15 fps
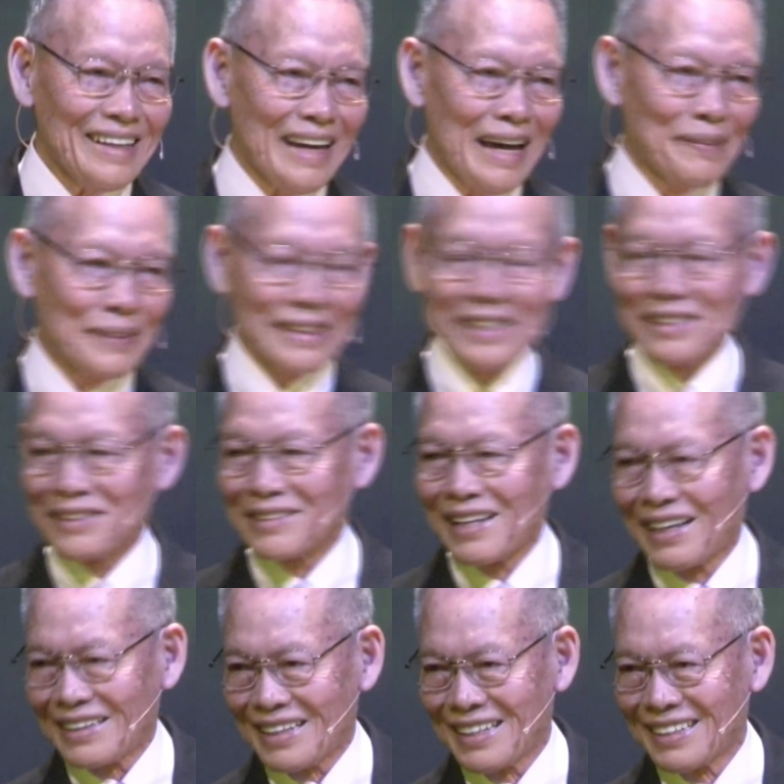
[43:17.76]
I'm not into
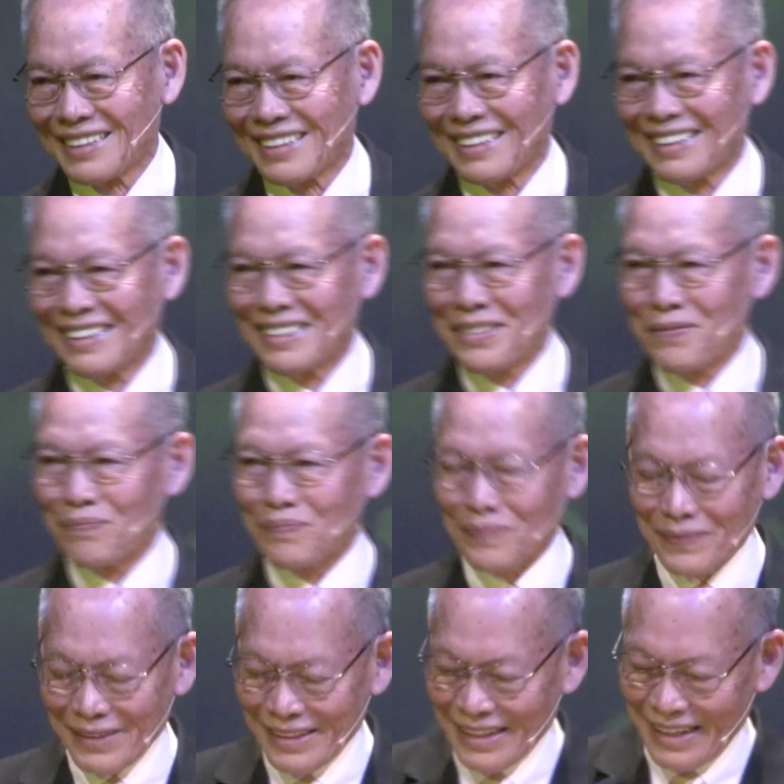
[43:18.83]
that.
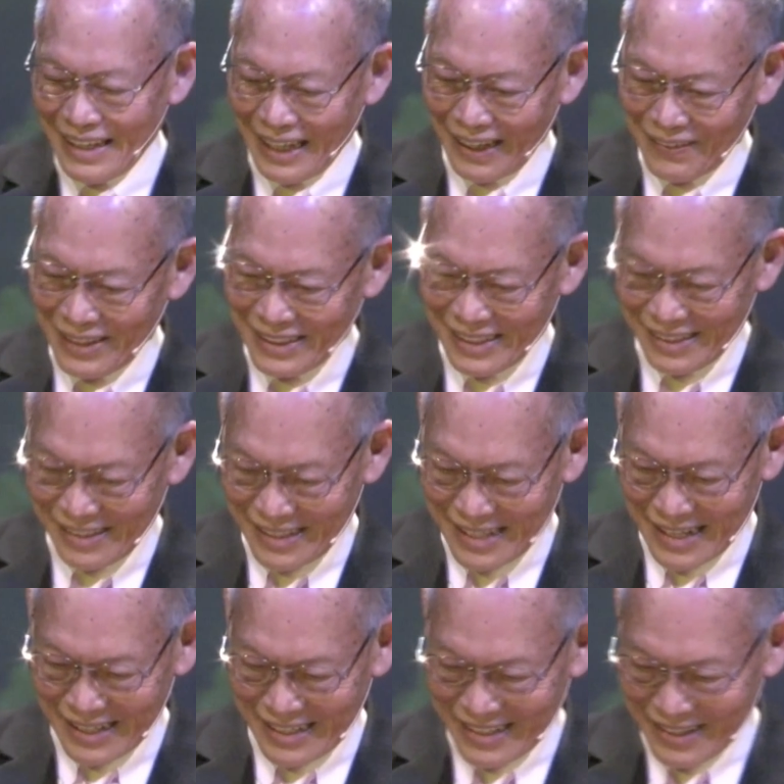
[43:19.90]
I'm not into
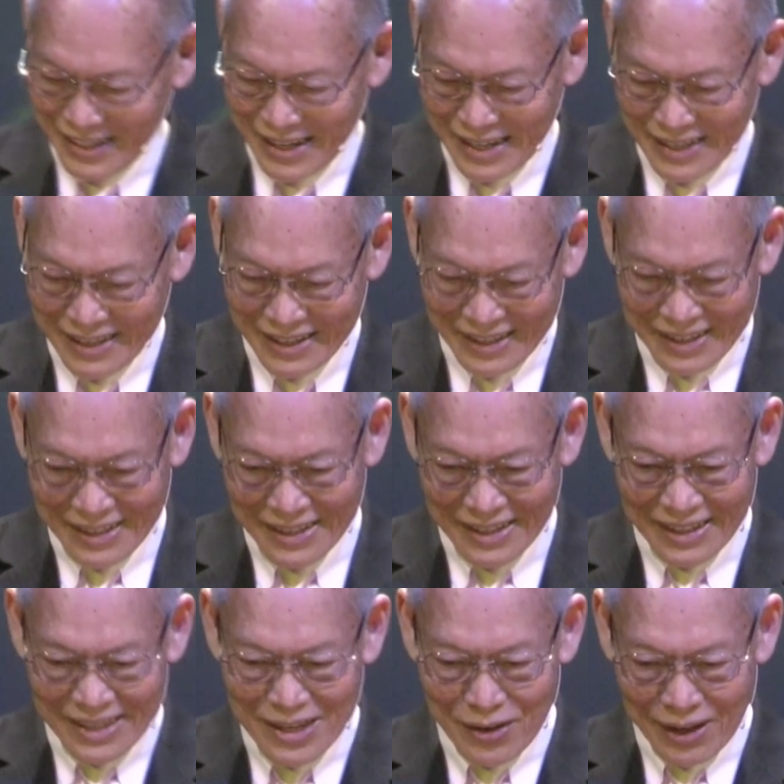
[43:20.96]
that, okay.
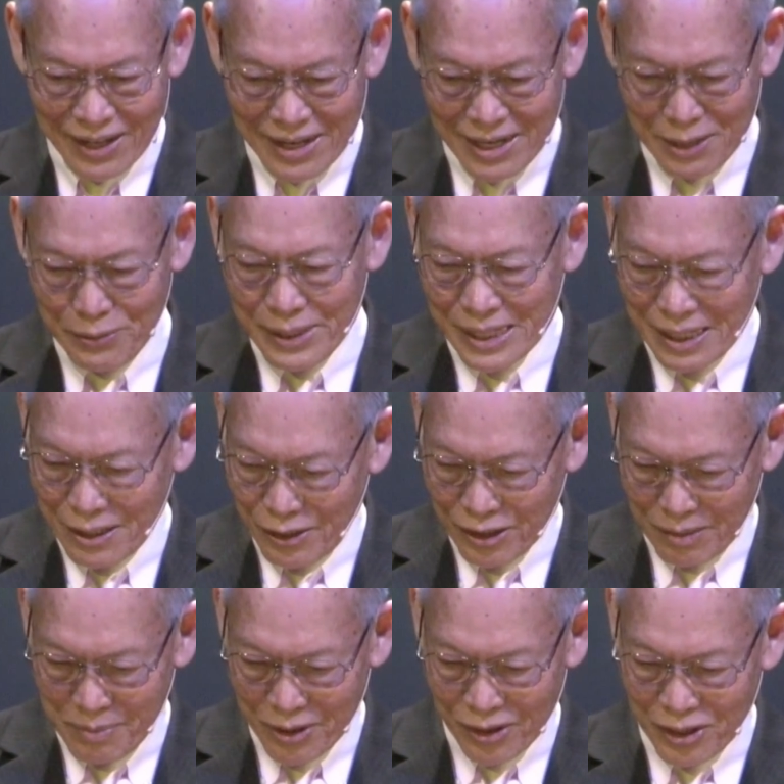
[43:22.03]
You cannot win the
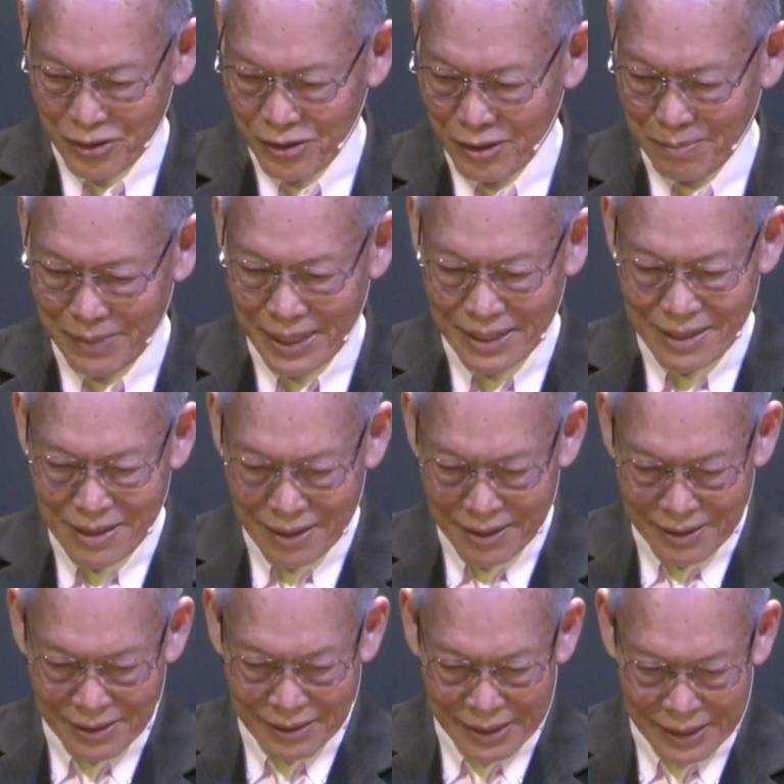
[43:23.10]
lotto because you don't buy
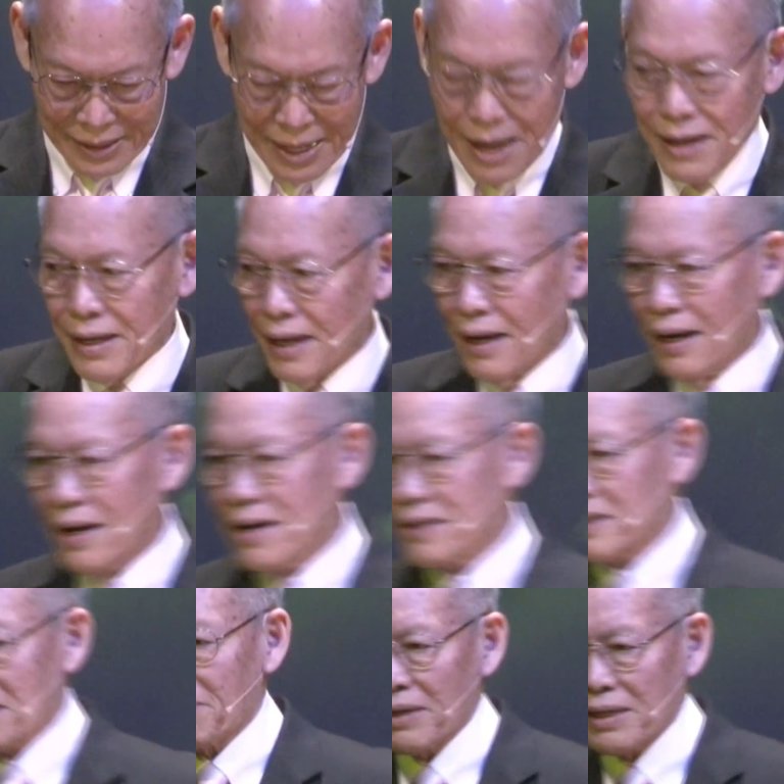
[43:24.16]
tickets, right? Hey,
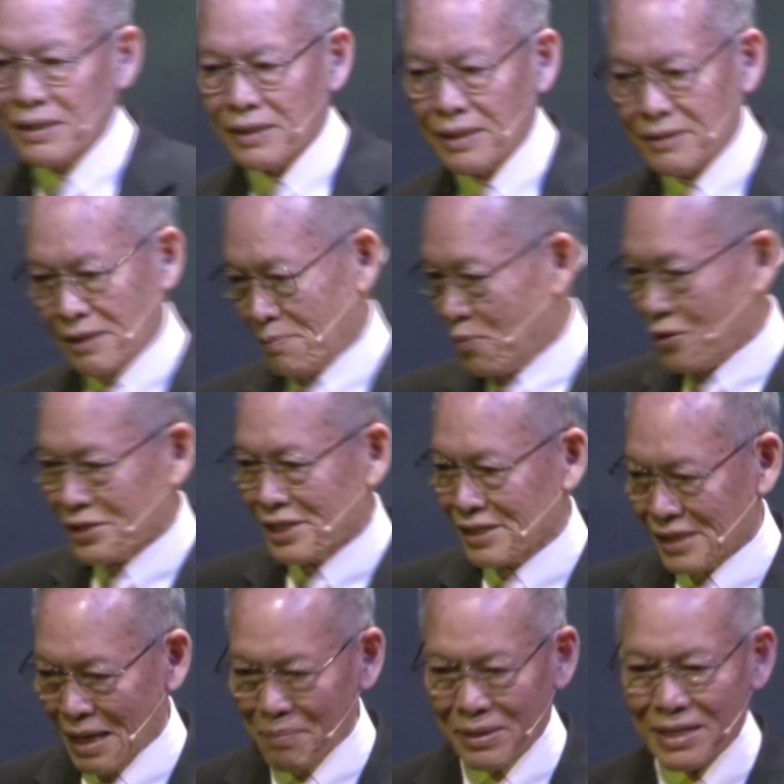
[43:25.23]
somebody said, supposing
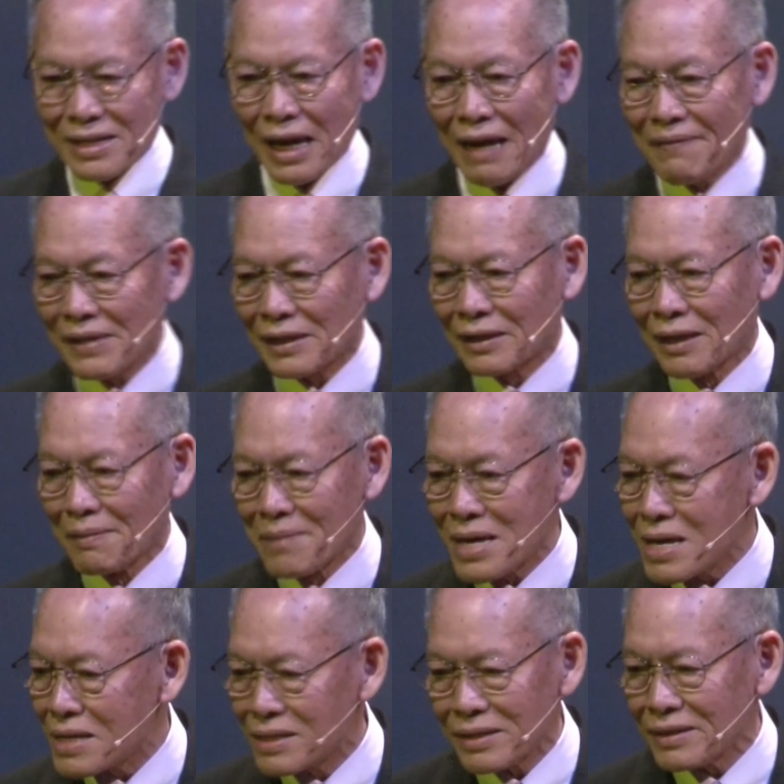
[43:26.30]
somebody gave it to
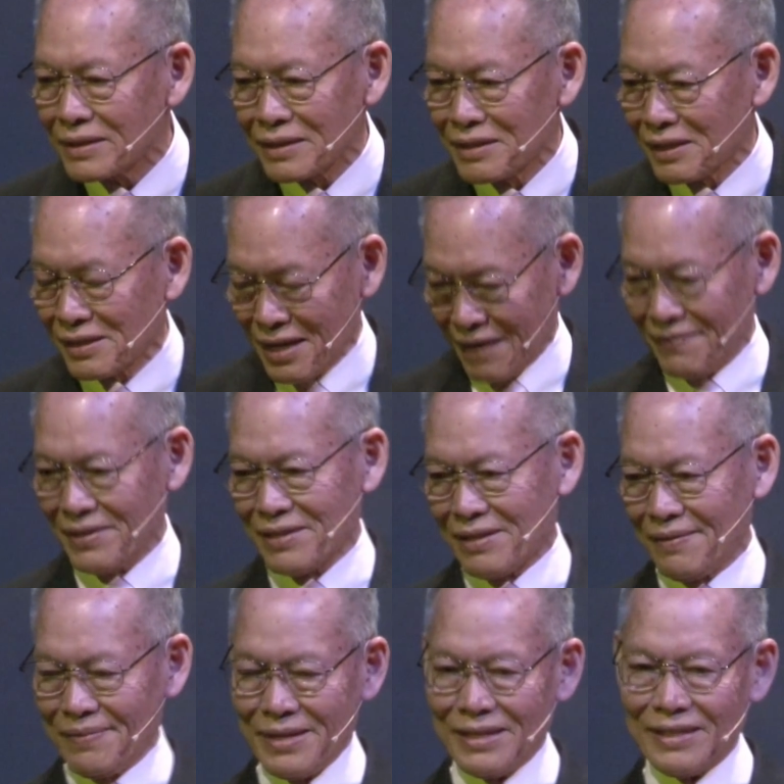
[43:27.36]
me, just gave it
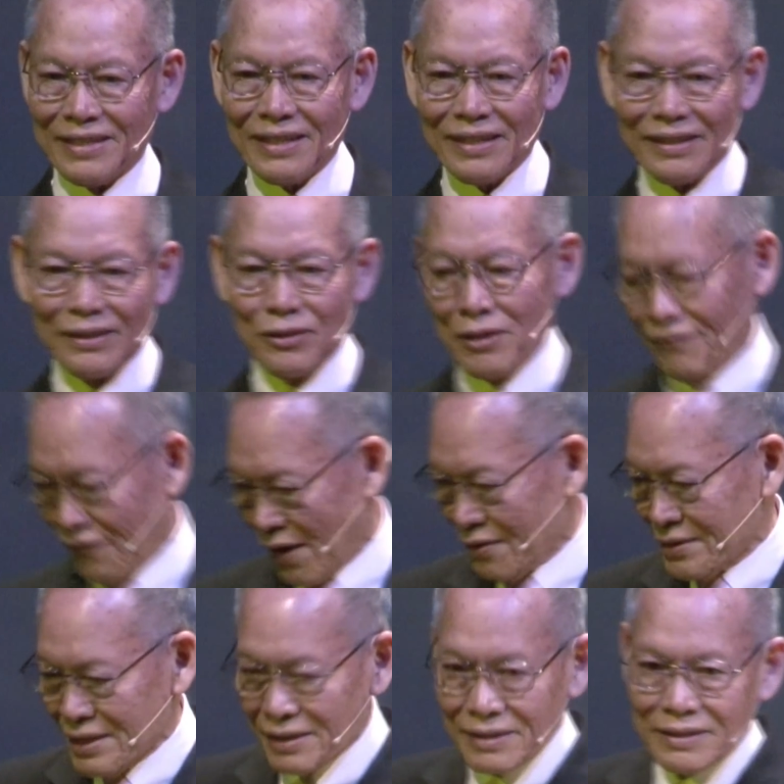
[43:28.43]
to me, or
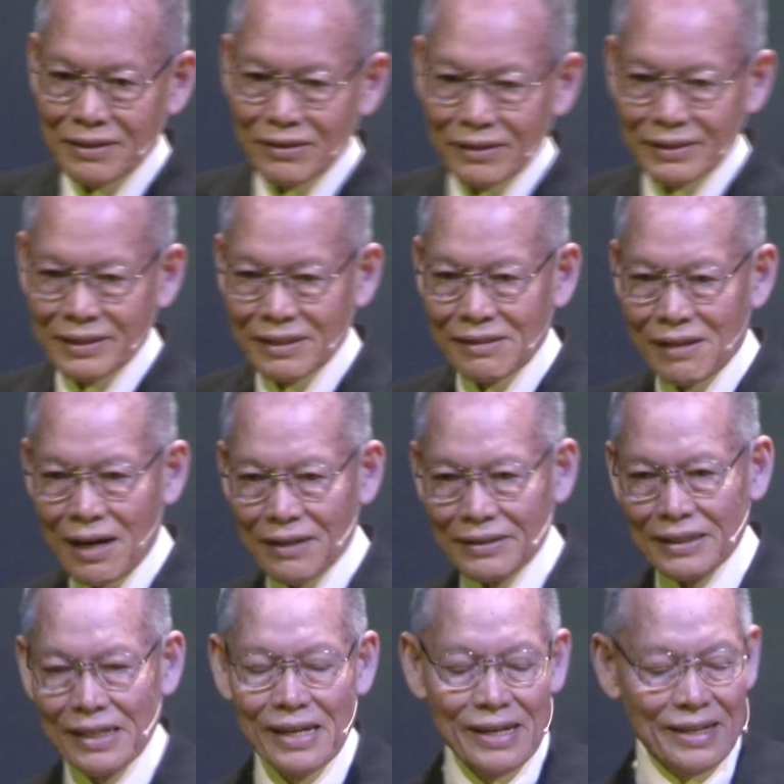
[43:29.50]
found it, you know, in the ground.
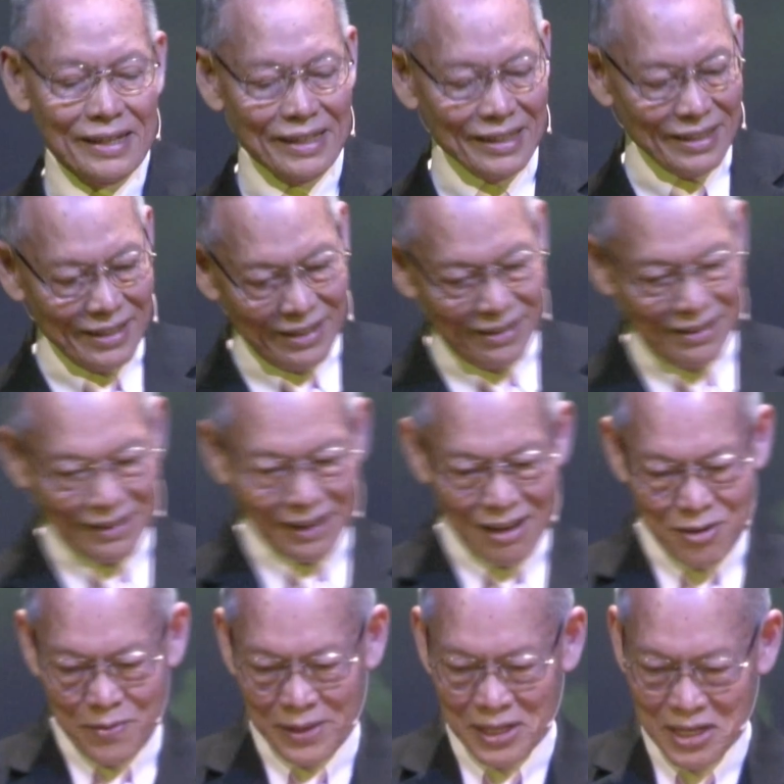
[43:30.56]
All
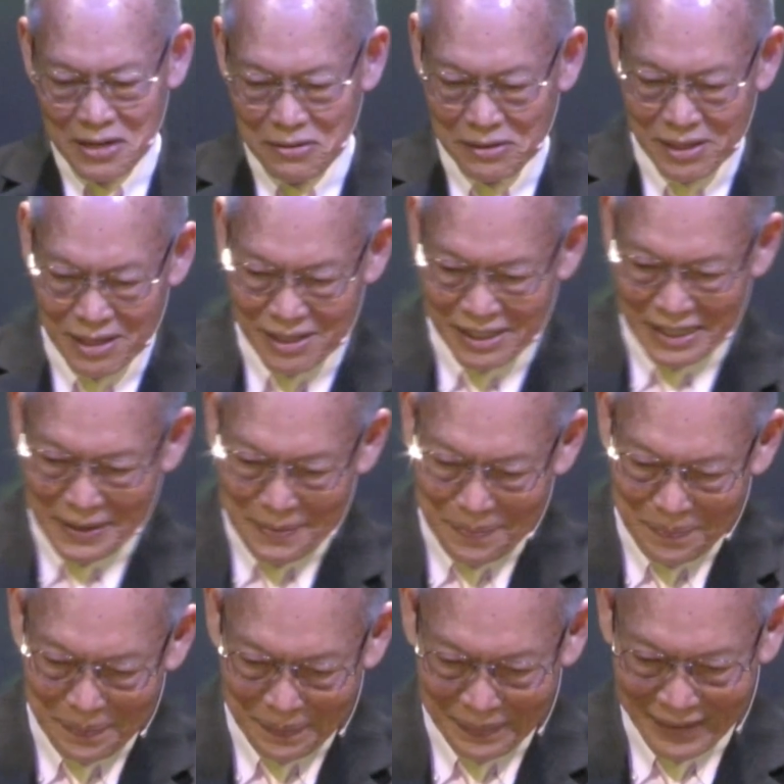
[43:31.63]
kinds of excuses.
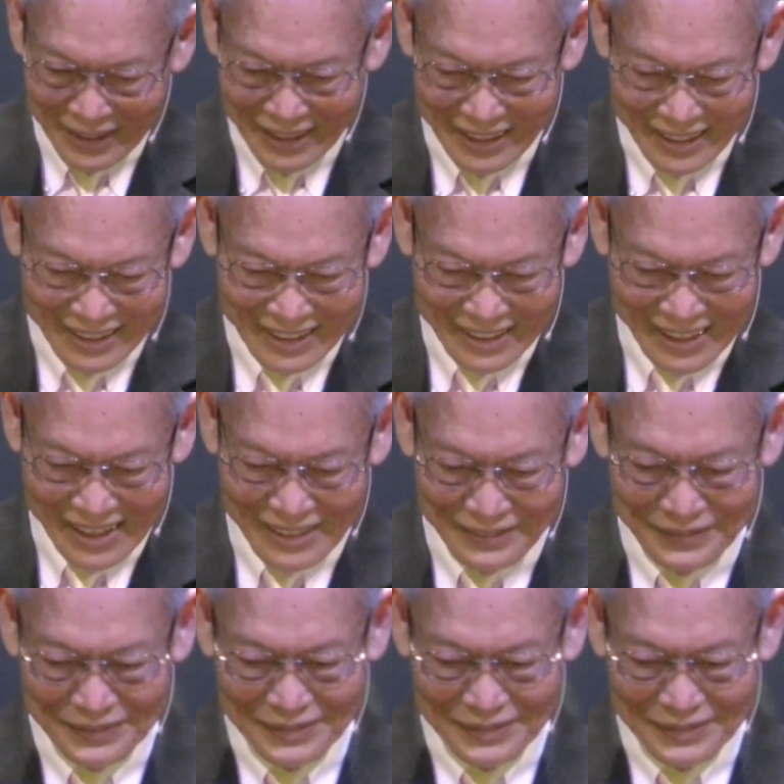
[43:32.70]
Okay.